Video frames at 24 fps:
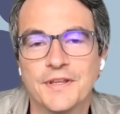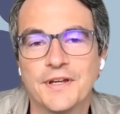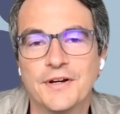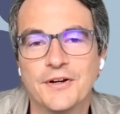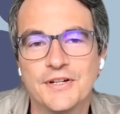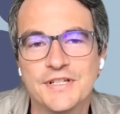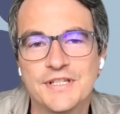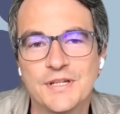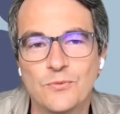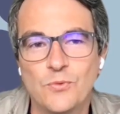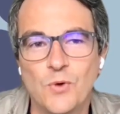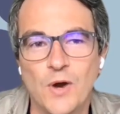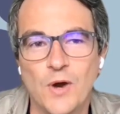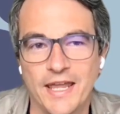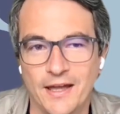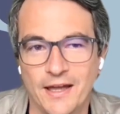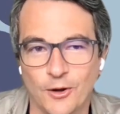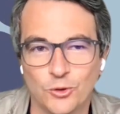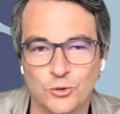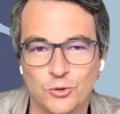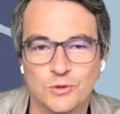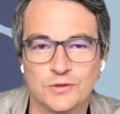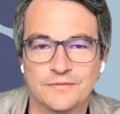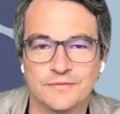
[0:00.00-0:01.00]
there is a way
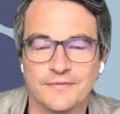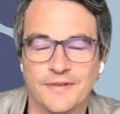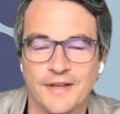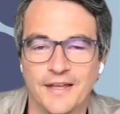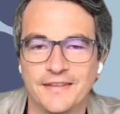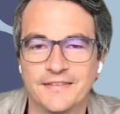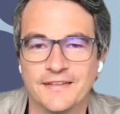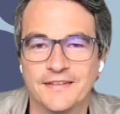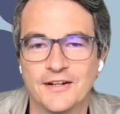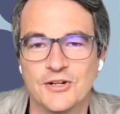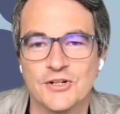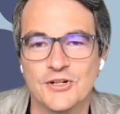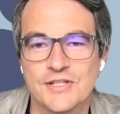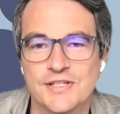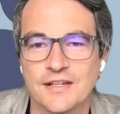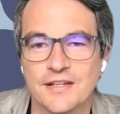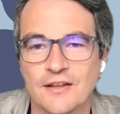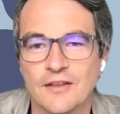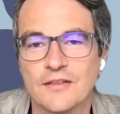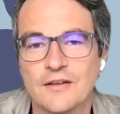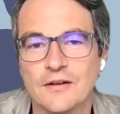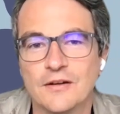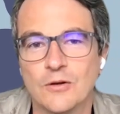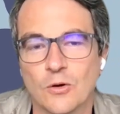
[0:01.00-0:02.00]
out, and there is
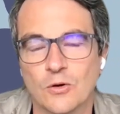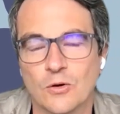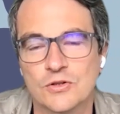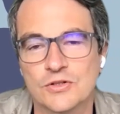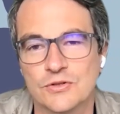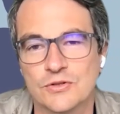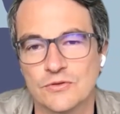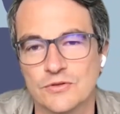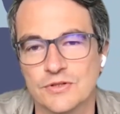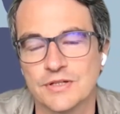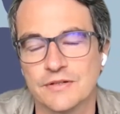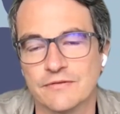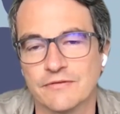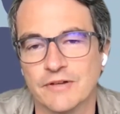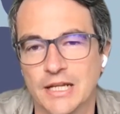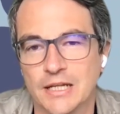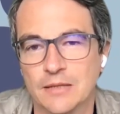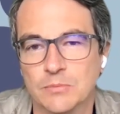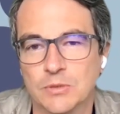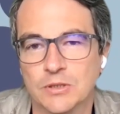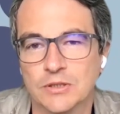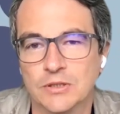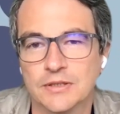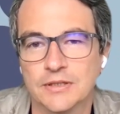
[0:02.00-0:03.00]
another log source
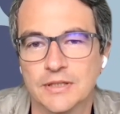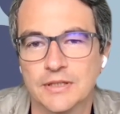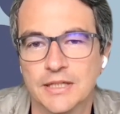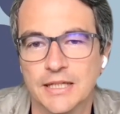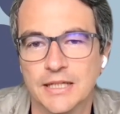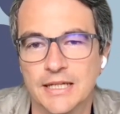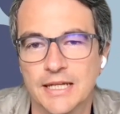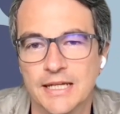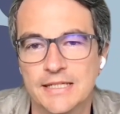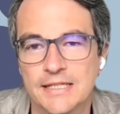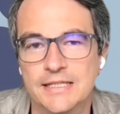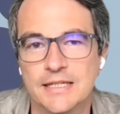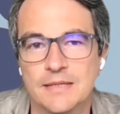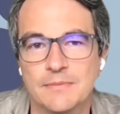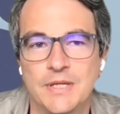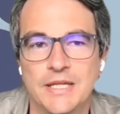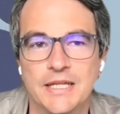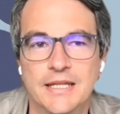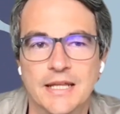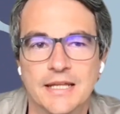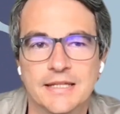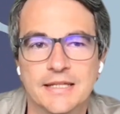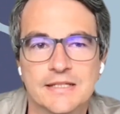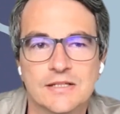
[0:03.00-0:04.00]
available in
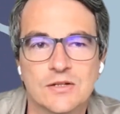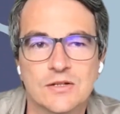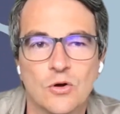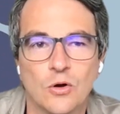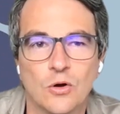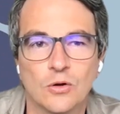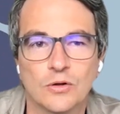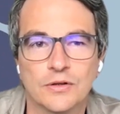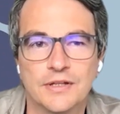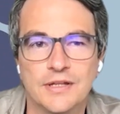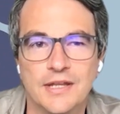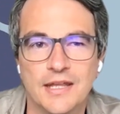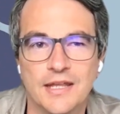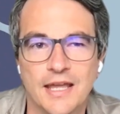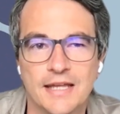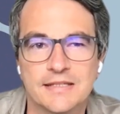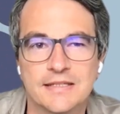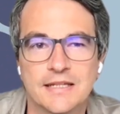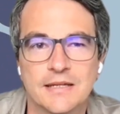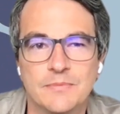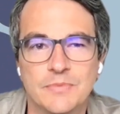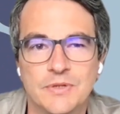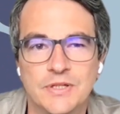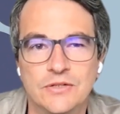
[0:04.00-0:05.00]
SAP that's called the
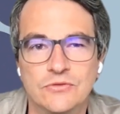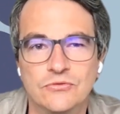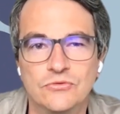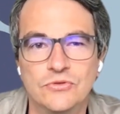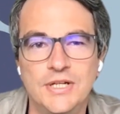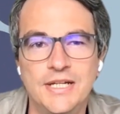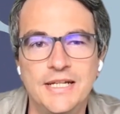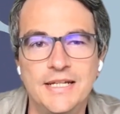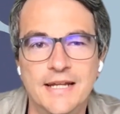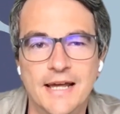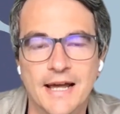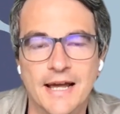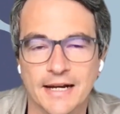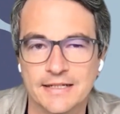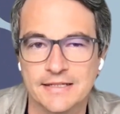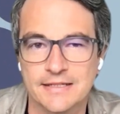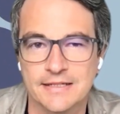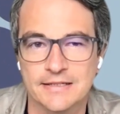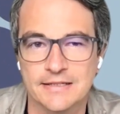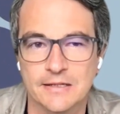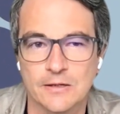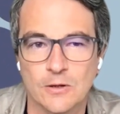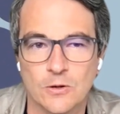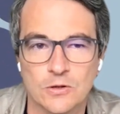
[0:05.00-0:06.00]
SAP Read
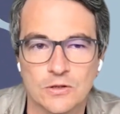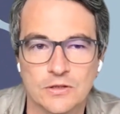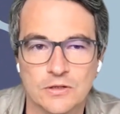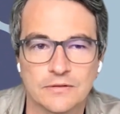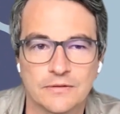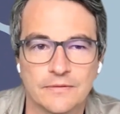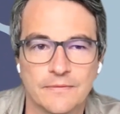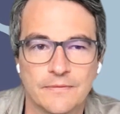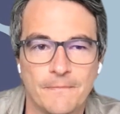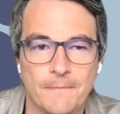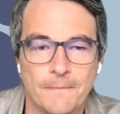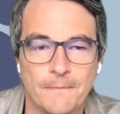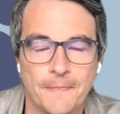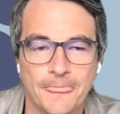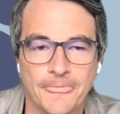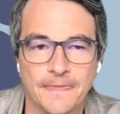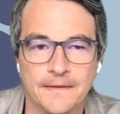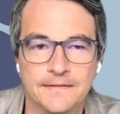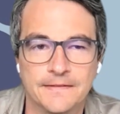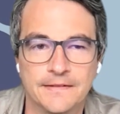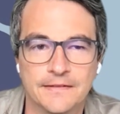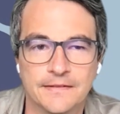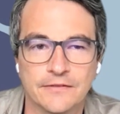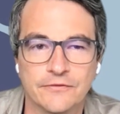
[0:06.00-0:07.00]
Access Log.
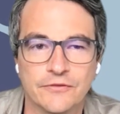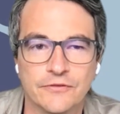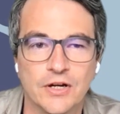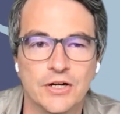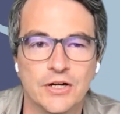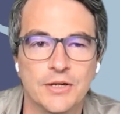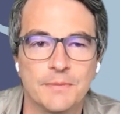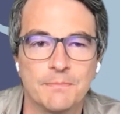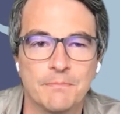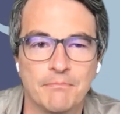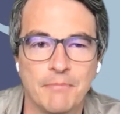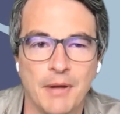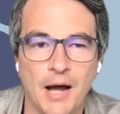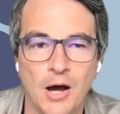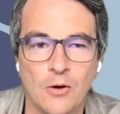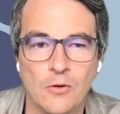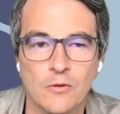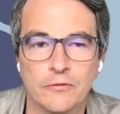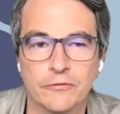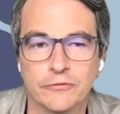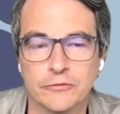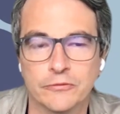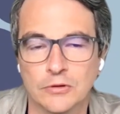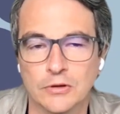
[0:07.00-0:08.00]
This is a very
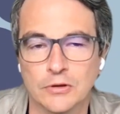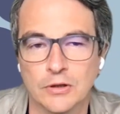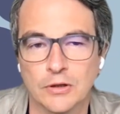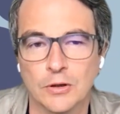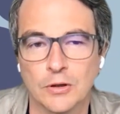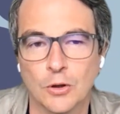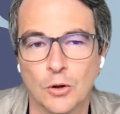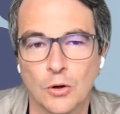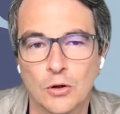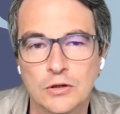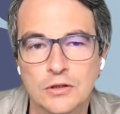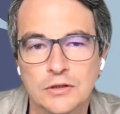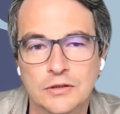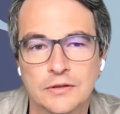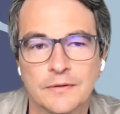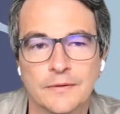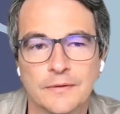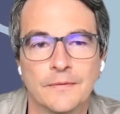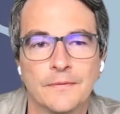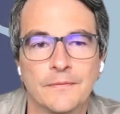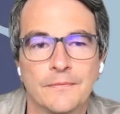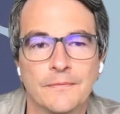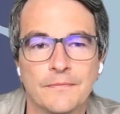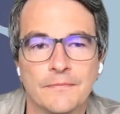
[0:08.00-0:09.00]
powerful log
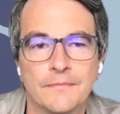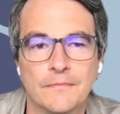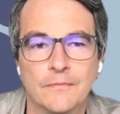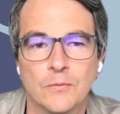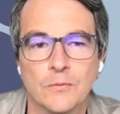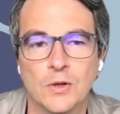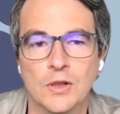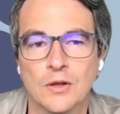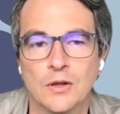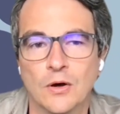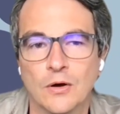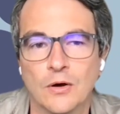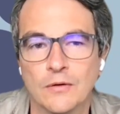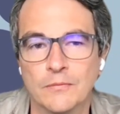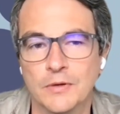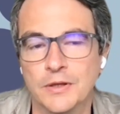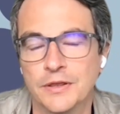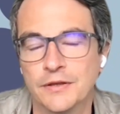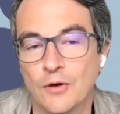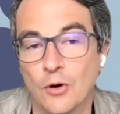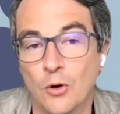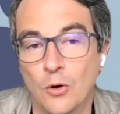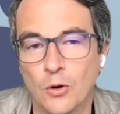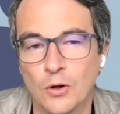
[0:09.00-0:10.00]

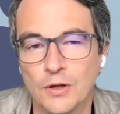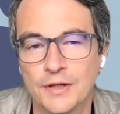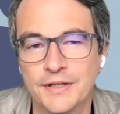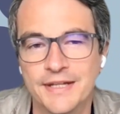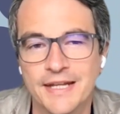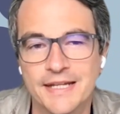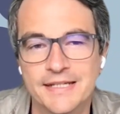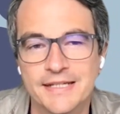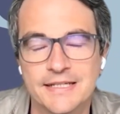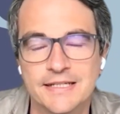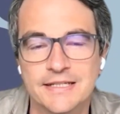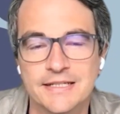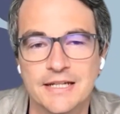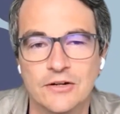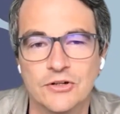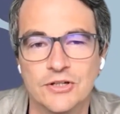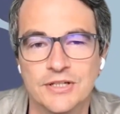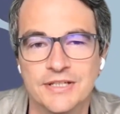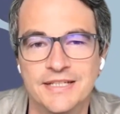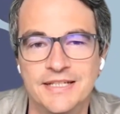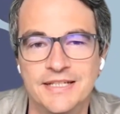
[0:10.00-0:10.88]
with all necessary